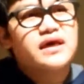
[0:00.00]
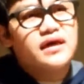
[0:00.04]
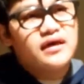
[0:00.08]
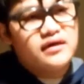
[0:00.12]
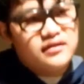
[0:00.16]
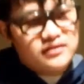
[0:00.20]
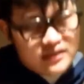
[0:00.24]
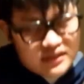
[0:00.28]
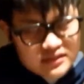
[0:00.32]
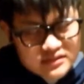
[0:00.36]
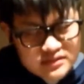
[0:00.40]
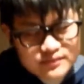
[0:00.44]

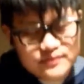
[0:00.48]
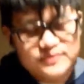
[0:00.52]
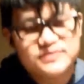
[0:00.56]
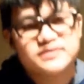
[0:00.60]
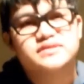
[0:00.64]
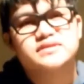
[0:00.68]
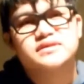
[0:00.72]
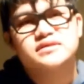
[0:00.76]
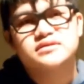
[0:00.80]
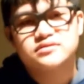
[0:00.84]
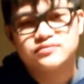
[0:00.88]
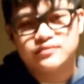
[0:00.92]
and that's when
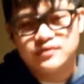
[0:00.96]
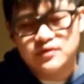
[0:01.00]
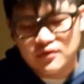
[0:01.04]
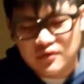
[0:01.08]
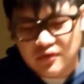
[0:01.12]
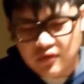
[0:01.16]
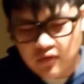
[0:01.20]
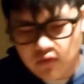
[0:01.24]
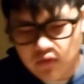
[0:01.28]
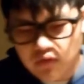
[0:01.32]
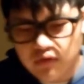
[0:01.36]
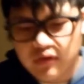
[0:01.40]
the sensory
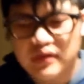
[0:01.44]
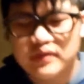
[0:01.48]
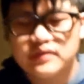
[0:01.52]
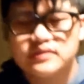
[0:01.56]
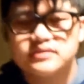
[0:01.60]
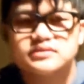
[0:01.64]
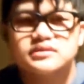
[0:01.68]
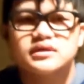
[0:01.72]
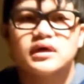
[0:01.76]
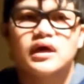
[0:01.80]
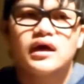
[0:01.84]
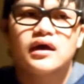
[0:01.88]

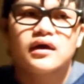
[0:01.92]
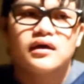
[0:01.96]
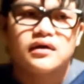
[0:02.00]
organs